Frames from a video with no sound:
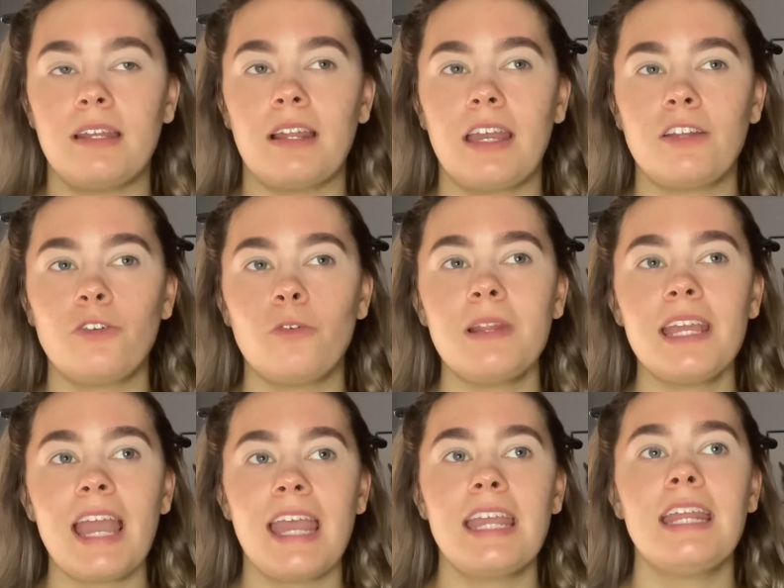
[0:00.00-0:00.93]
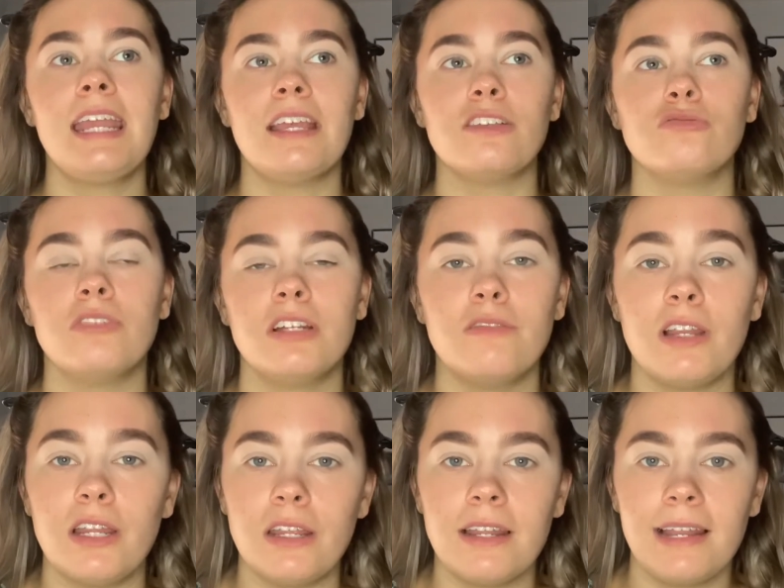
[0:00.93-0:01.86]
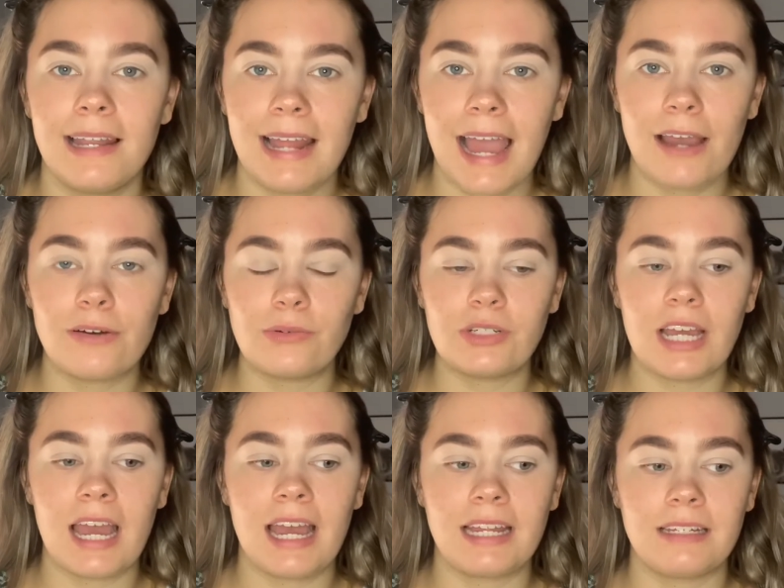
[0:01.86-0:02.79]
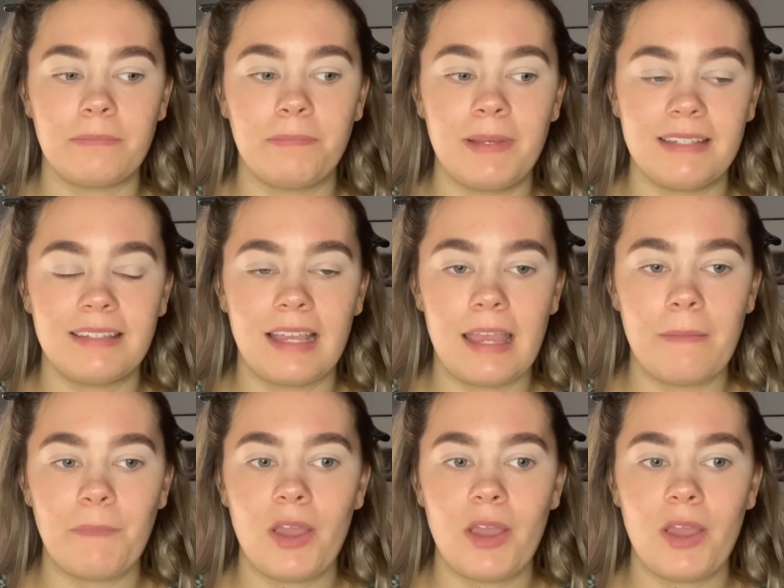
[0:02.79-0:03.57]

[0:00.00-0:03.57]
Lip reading: Like normally A&E is really, really loud and busy,